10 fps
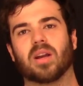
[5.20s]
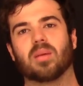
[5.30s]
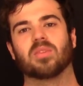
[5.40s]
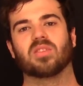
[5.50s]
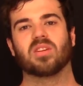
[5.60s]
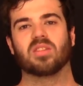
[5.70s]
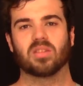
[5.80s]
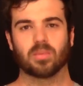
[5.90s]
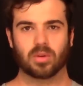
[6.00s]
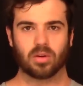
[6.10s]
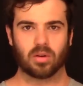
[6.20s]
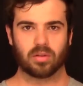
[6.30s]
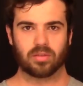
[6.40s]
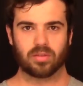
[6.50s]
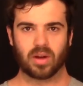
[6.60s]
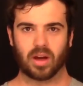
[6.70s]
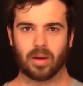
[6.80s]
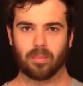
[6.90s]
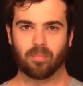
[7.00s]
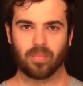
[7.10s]
name is Ziemkendorf.
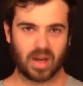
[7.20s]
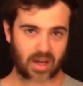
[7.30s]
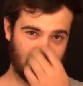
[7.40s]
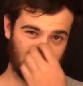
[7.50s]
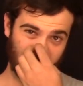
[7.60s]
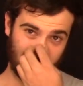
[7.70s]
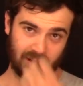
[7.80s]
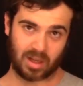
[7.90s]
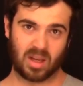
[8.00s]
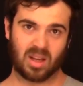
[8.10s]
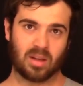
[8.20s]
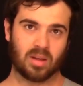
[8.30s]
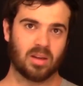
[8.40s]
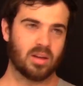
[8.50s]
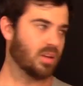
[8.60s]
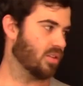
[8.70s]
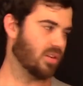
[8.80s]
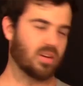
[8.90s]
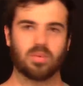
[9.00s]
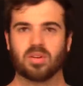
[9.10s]
I designed a
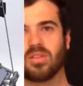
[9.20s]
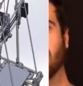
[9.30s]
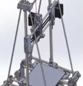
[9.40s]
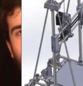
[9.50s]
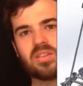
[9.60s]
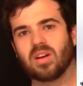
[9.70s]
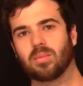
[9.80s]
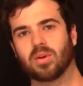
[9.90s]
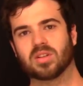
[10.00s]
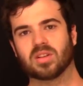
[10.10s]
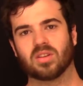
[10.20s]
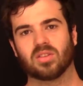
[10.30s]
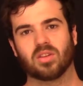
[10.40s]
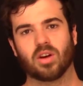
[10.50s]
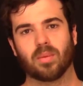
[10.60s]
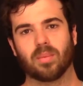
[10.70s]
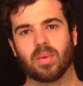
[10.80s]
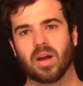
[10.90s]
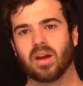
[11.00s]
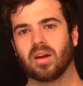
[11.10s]
3D printer for my design project this
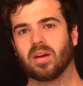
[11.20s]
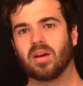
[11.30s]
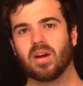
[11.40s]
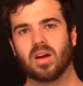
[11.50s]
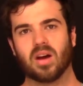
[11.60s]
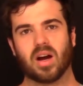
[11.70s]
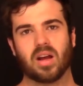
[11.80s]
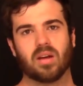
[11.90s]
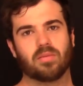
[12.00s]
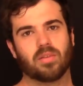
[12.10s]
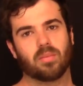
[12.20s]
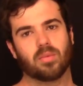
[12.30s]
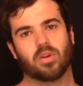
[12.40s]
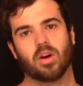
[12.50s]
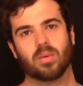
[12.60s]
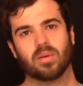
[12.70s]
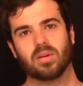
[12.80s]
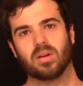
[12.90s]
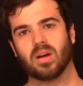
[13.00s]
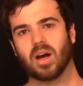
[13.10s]
term, and I am from
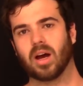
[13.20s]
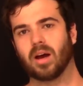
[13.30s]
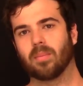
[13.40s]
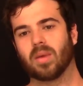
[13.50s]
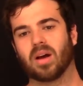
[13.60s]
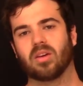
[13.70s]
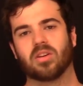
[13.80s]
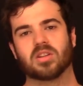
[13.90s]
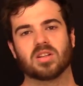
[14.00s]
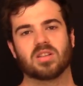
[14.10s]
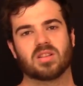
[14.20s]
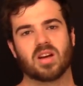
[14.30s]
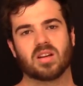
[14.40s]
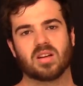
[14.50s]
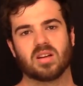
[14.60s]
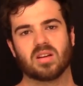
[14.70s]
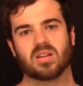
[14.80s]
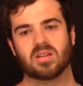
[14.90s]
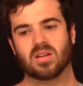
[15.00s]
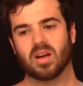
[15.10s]
Durban. I originally studied
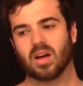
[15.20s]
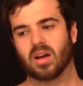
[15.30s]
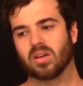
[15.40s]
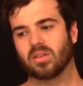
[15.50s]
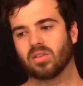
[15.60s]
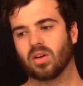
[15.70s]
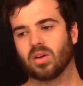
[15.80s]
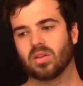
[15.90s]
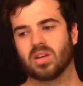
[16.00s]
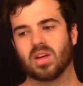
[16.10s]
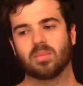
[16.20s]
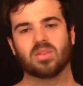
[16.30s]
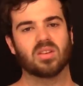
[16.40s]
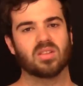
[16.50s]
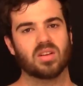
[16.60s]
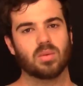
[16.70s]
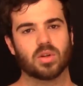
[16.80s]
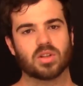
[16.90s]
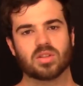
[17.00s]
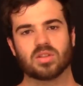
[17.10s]
the MCSE,
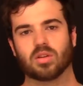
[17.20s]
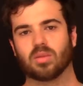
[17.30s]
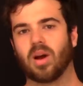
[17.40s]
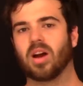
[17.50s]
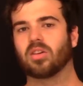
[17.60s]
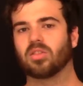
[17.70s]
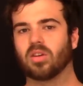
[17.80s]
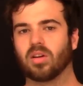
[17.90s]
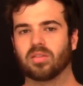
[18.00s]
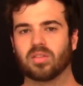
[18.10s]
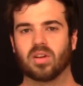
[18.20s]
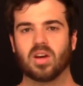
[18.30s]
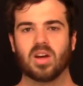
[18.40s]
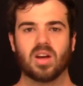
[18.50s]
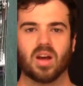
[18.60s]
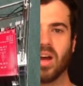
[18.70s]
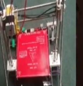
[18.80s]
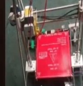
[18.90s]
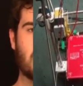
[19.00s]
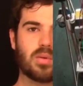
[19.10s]
which is your Microsoft
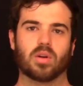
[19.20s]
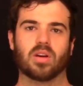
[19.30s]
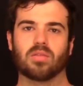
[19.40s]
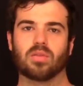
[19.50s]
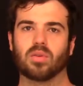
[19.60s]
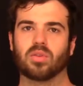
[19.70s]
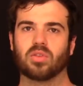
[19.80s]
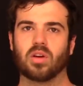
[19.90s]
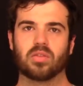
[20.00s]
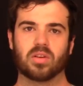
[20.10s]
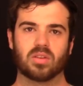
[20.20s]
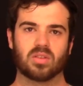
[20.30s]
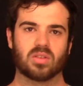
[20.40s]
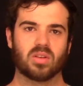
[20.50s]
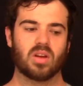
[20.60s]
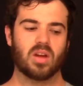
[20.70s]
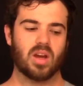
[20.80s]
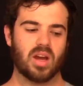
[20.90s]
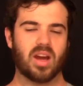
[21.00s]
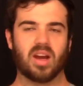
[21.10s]
networking for servers,
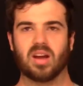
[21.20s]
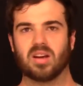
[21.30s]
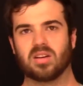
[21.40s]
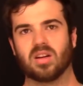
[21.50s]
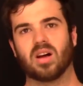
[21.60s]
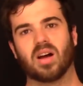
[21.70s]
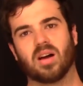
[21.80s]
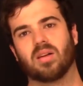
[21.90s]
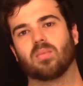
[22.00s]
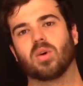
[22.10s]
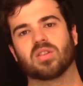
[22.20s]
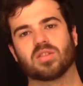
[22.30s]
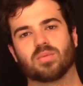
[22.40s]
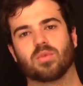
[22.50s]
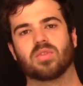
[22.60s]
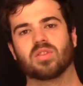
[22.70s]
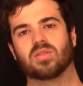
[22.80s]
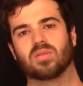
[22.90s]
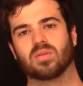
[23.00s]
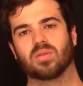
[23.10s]
and I'm wanting to move
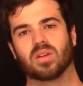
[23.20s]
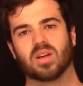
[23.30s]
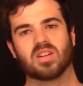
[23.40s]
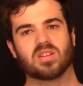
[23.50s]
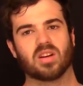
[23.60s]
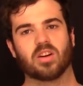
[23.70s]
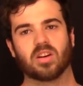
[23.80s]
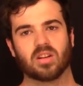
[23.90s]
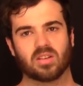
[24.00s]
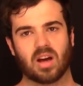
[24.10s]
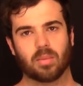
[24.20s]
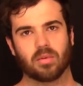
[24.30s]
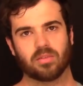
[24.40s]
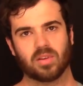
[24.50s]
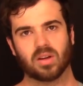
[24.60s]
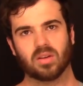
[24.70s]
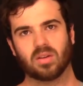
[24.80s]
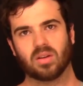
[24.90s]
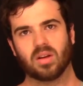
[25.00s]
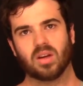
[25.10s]
into the engineering type of
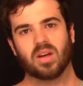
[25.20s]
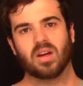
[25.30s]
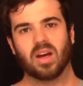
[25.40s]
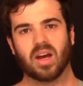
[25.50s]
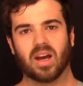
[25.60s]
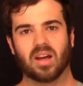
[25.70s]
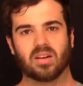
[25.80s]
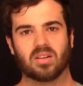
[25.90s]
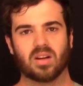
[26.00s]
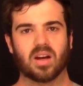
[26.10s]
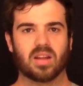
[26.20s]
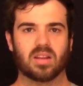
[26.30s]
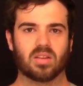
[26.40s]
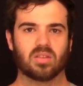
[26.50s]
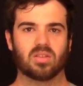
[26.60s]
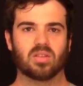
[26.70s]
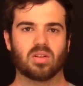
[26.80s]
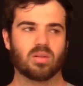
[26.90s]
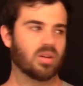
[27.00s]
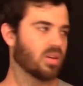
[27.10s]
field, and I think this is
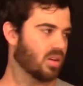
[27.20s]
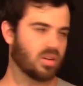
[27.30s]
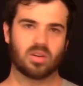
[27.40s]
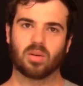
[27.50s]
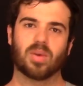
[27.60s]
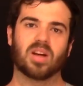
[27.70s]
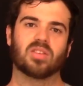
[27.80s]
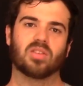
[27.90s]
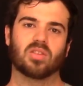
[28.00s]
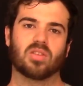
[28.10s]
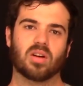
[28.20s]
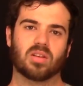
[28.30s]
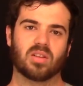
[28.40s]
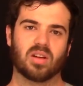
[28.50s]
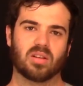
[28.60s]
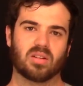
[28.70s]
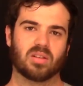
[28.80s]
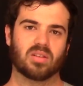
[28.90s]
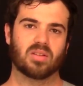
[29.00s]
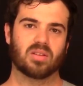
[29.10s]
a good place to start,
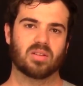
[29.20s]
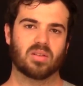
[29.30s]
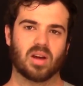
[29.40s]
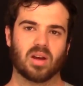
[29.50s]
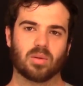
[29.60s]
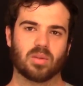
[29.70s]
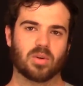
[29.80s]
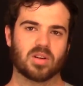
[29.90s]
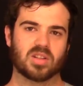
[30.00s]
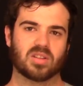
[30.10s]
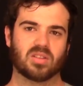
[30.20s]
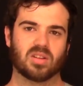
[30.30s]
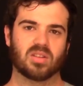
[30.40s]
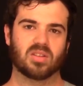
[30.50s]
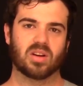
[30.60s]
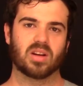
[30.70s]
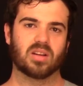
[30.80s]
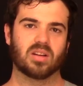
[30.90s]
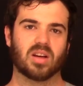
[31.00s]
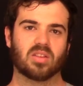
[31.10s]
and with the projects that
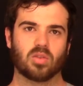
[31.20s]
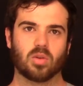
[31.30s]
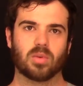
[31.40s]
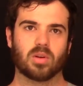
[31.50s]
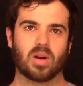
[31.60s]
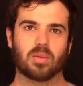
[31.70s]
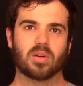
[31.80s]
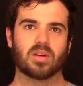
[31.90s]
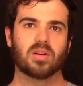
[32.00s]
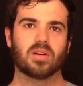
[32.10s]
really has taught me quite a bit.